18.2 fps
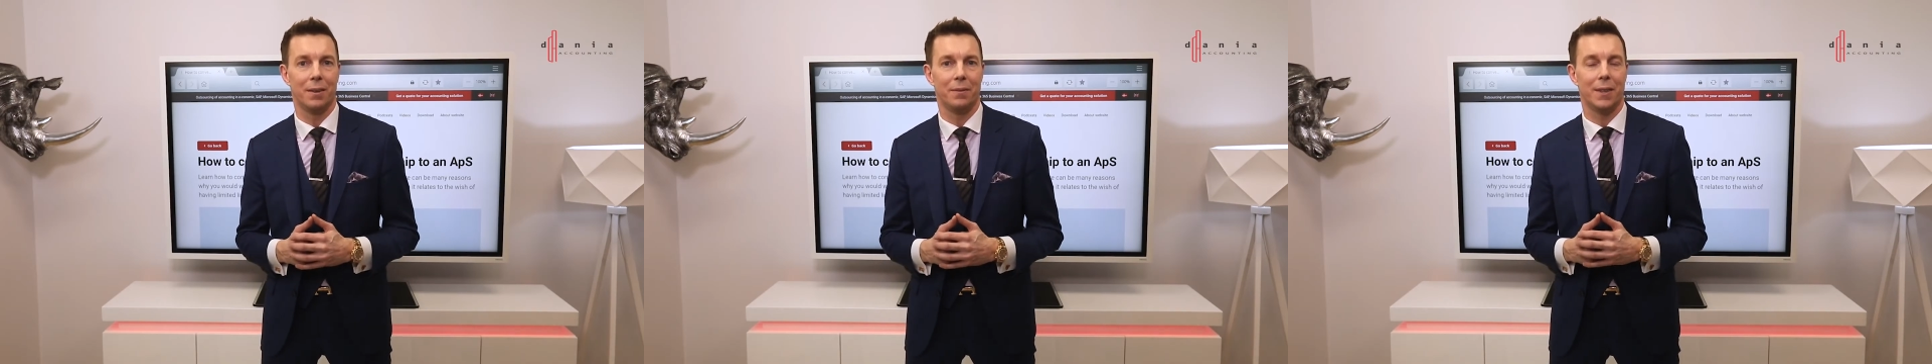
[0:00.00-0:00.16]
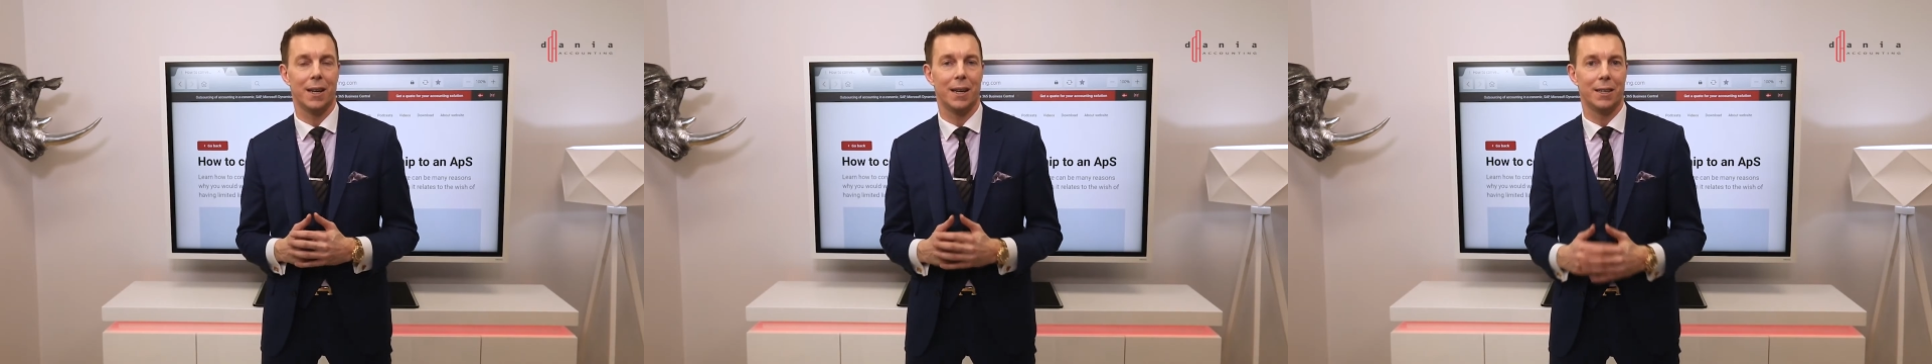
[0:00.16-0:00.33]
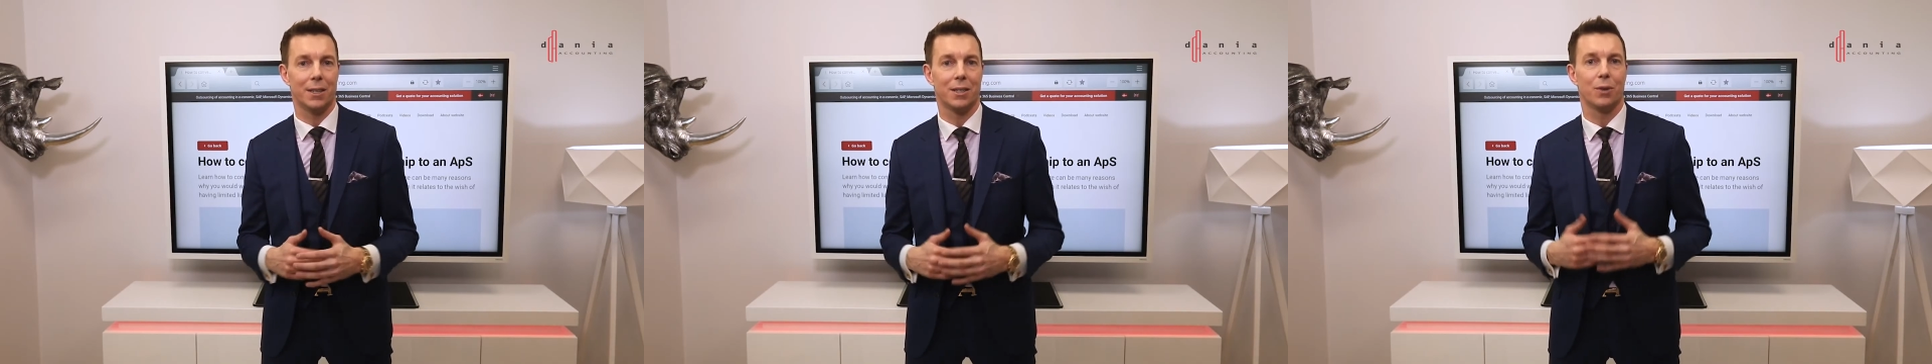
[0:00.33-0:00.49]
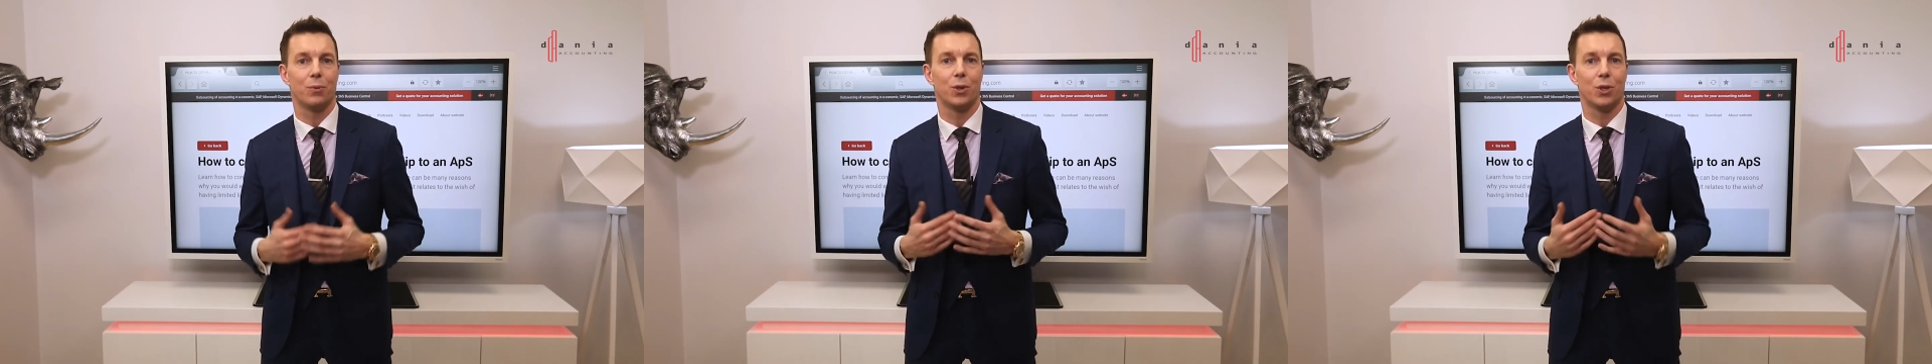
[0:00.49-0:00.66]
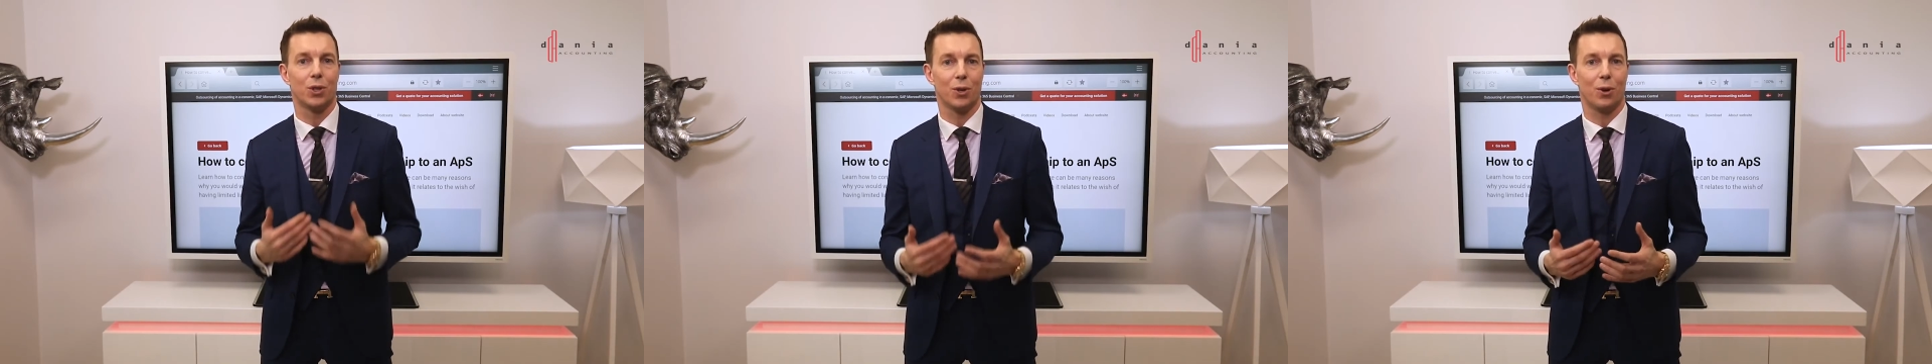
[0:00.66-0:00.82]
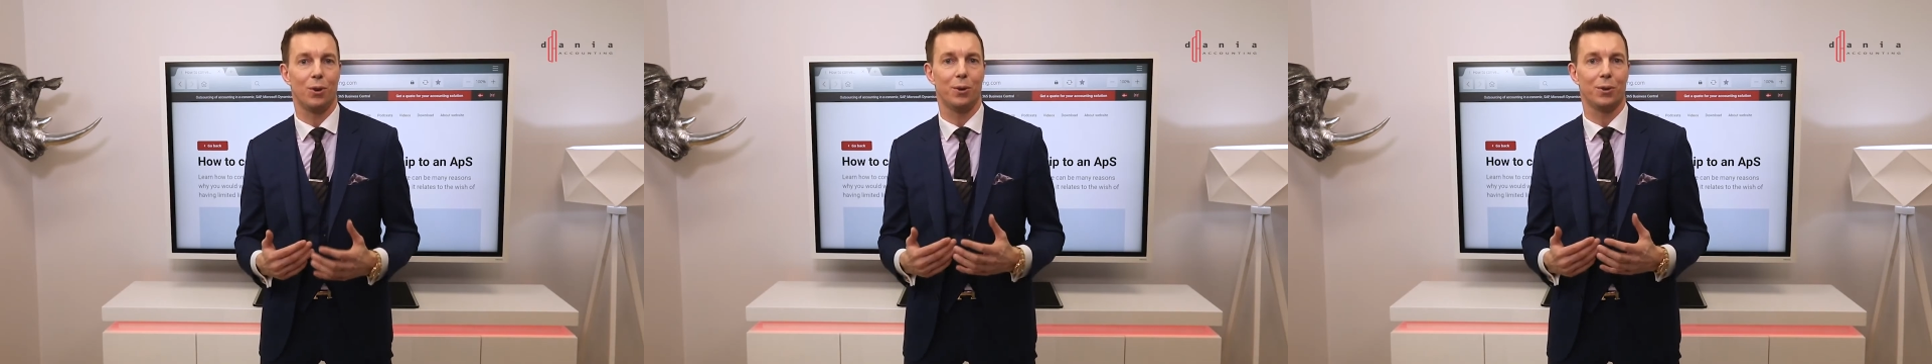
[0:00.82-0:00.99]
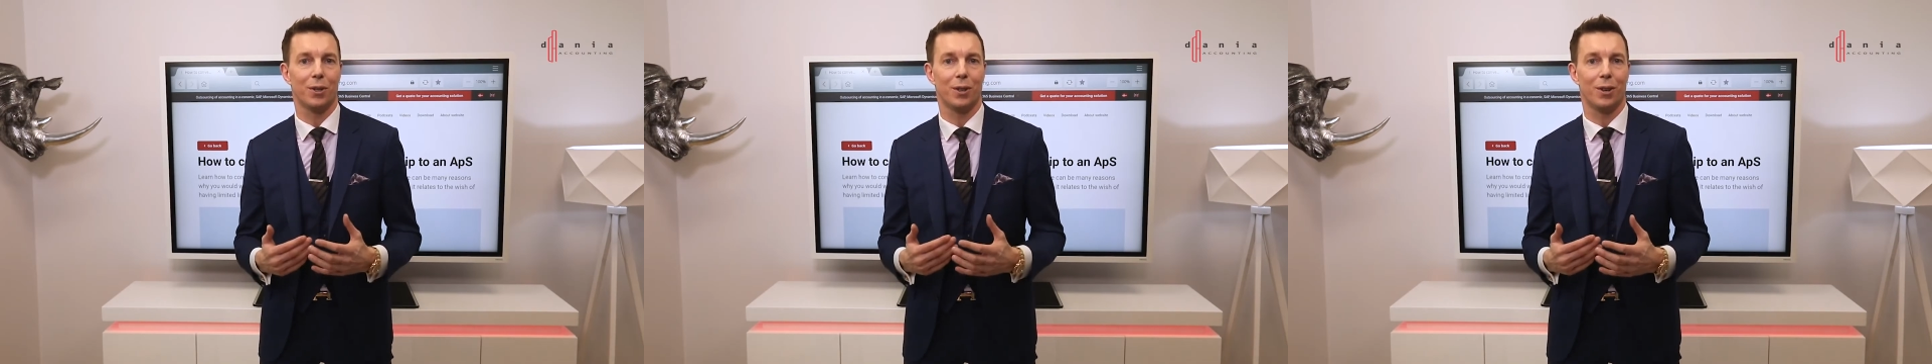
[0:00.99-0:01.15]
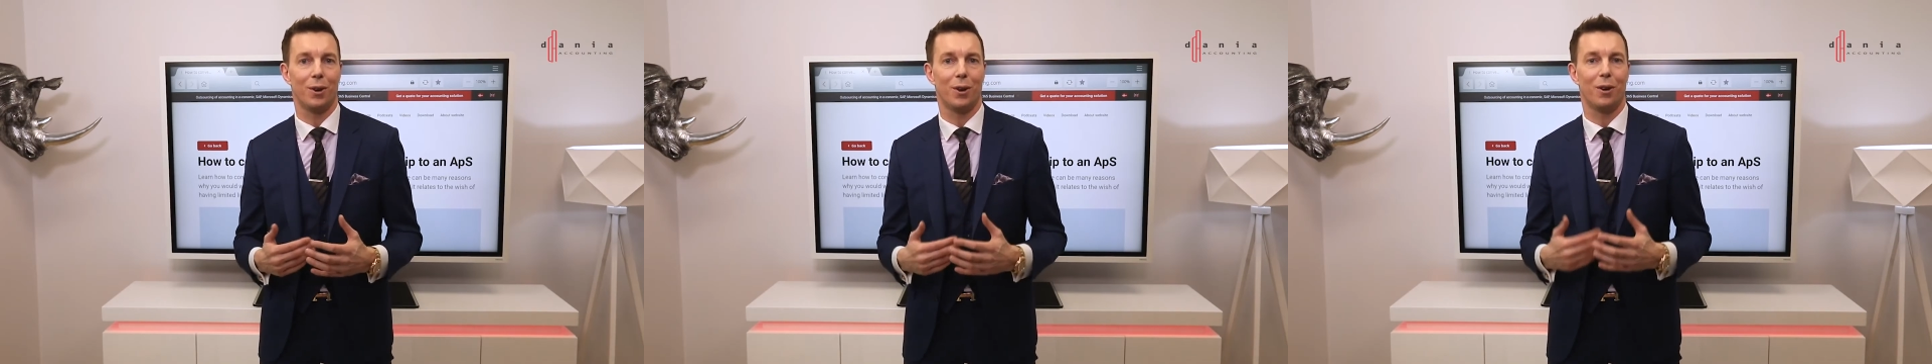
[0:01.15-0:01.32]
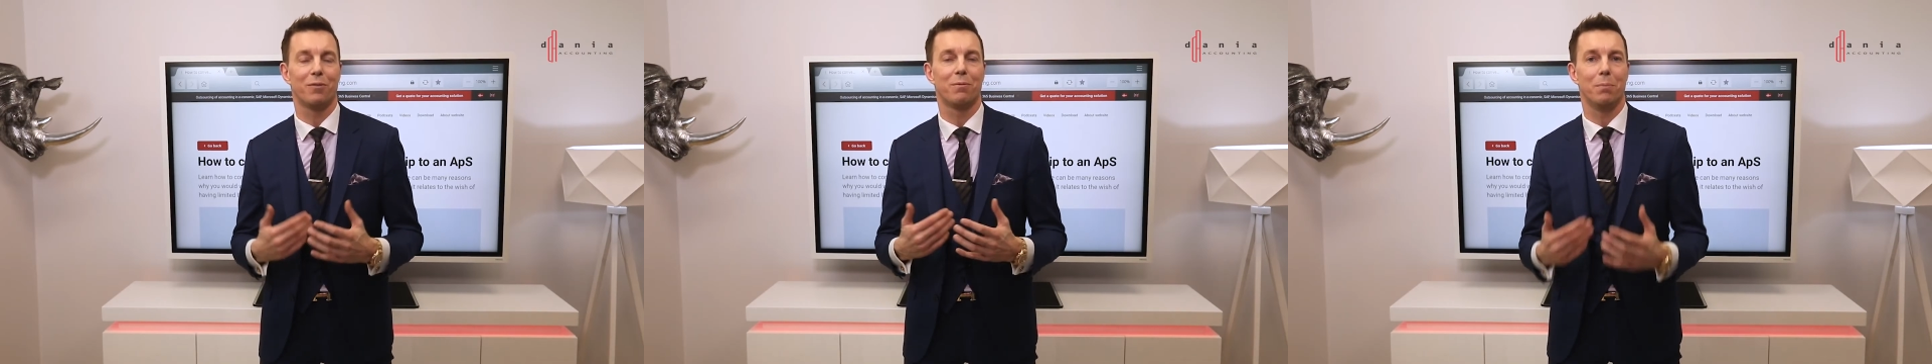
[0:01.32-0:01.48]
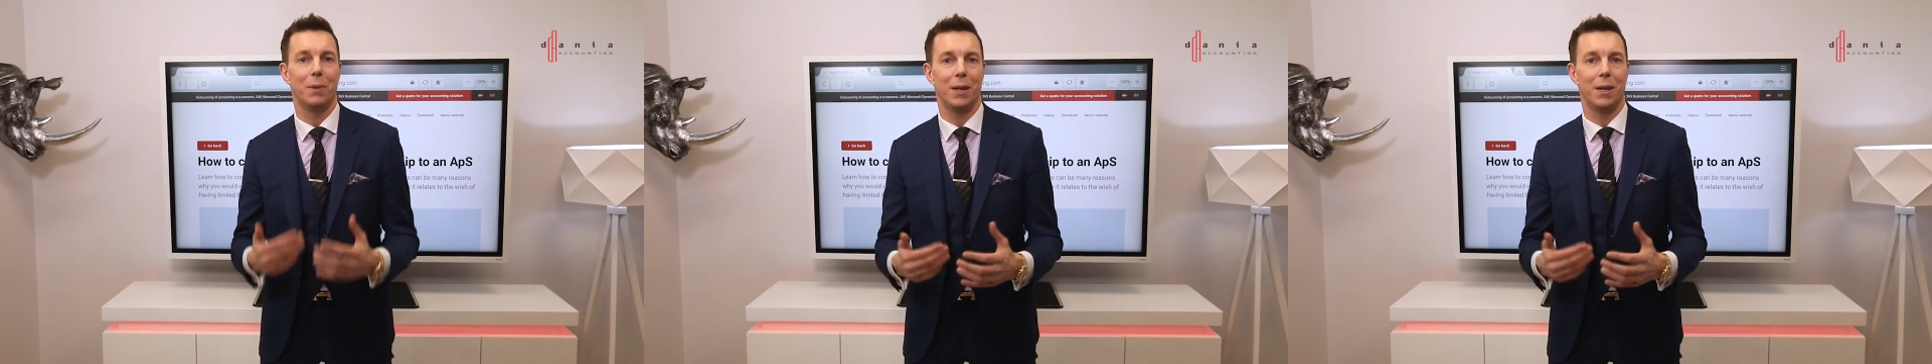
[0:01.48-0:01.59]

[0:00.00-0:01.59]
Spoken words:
that is a result of